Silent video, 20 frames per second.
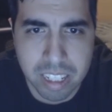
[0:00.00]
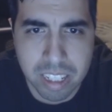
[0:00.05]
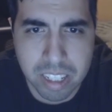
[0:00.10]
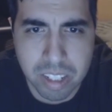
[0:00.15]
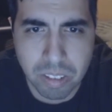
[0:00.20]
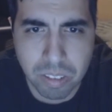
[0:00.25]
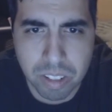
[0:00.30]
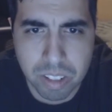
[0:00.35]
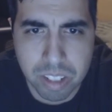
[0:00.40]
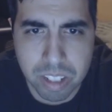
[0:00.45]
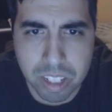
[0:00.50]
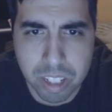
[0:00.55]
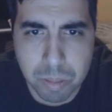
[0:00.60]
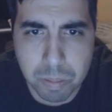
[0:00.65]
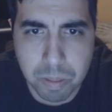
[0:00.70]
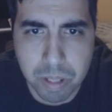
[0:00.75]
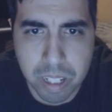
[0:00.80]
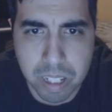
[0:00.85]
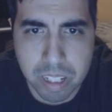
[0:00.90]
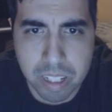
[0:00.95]
It still doesn't
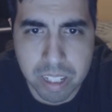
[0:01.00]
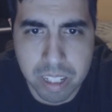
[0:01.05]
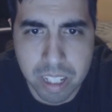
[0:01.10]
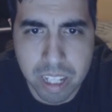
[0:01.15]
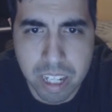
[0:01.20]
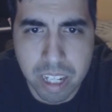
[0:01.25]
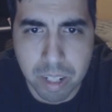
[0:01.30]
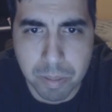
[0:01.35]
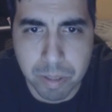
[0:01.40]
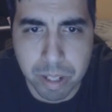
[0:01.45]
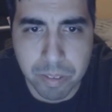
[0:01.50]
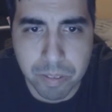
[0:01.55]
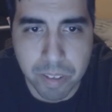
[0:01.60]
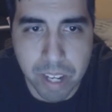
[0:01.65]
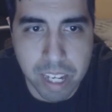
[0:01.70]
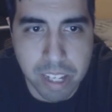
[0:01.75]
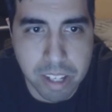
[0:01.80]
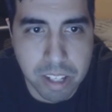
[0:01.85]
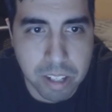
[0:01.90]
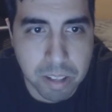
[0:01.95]
explain this thing on my
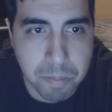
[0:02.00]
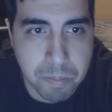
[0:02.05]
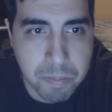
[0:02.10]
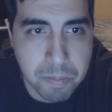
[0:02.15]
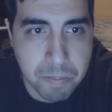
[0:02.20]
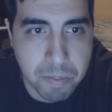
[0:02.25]
face.